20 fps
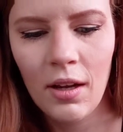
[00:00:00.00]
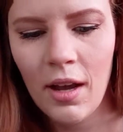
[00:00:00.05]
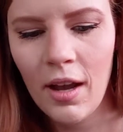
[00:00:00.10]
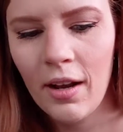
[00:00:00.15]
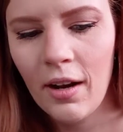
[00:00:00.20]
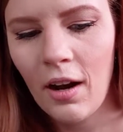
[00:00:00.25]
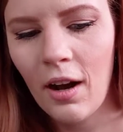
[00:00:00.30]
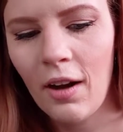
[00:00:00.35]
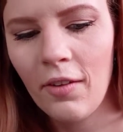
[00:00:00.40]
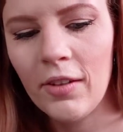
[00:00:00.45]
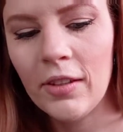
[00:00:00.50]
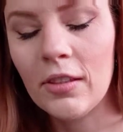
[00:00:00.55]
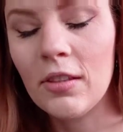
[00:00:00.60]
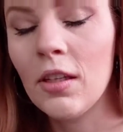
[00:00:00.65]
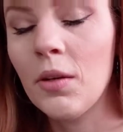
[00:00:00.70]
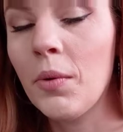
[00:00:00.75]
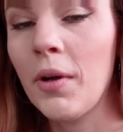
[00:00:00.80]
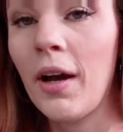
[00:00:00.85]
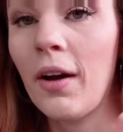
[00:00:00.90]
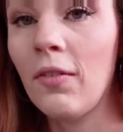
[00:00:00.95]
And
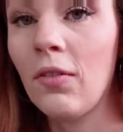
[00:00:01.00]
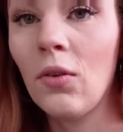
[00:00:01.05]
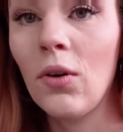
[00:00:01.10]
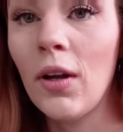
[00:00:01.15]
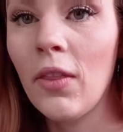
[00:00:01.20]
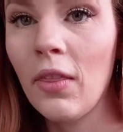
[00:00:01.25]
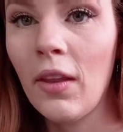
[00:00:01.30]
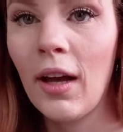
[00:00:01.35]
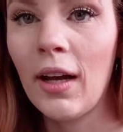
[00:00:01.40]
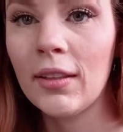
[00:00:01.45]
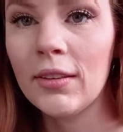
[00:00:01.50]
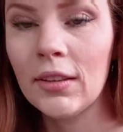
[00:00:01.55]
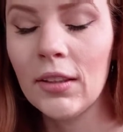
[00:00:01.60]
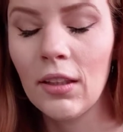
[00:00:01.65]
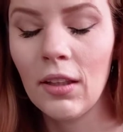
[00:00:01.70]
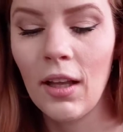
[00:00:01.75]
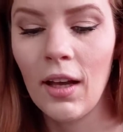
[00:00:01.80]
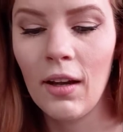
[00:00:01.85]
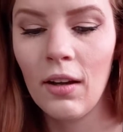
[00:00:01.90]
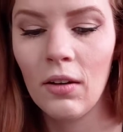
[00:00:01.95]
obviously we have one last
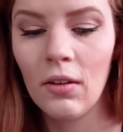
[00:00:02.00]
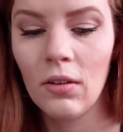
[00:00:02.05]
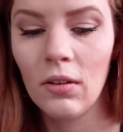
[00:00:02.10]
to